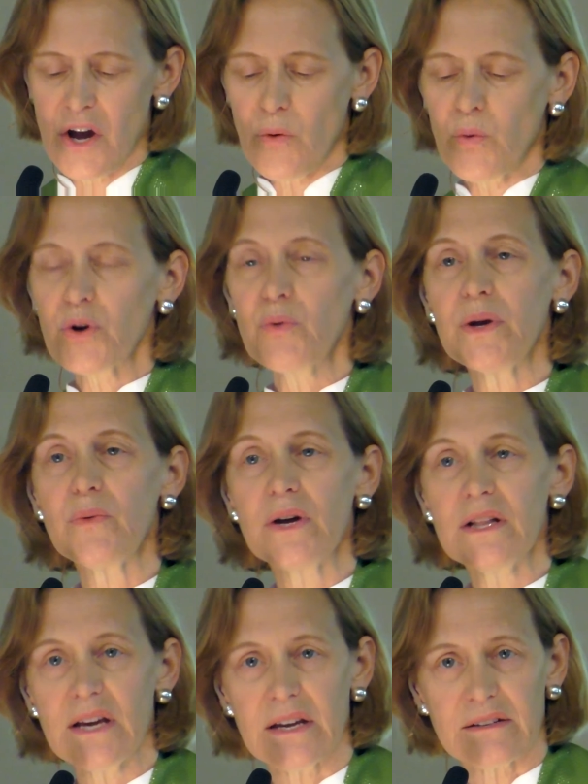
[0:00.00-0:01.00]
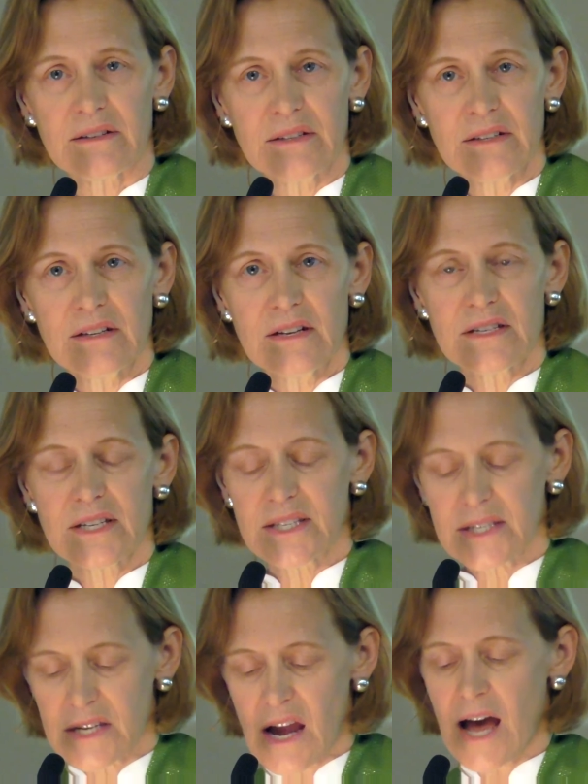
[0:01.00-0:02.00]
Were we willing to
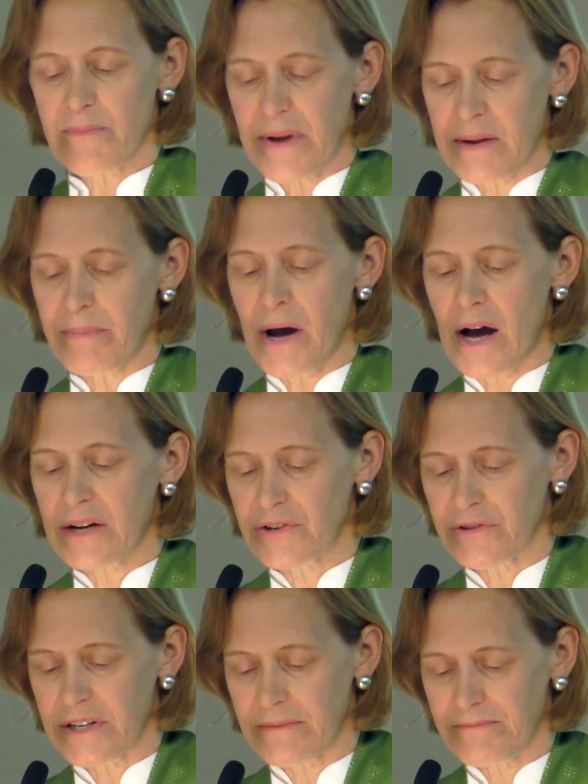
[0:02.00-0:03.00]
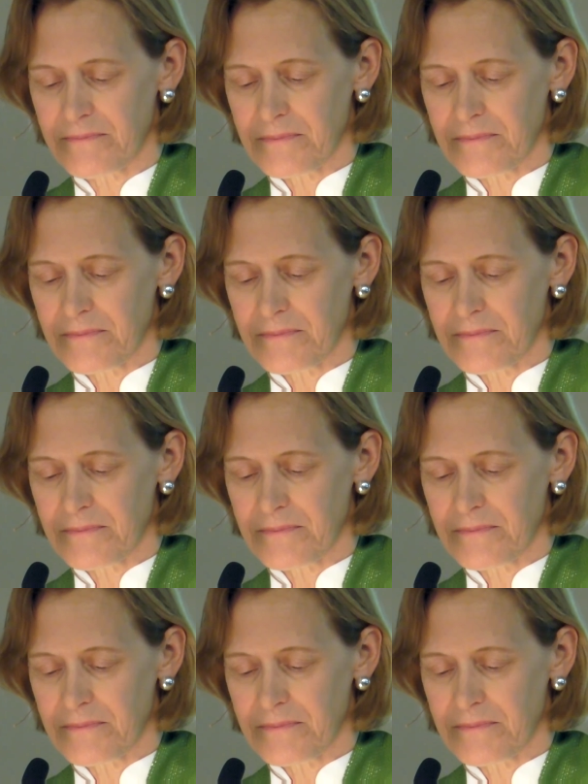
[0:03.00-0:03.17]
stop and ponder it?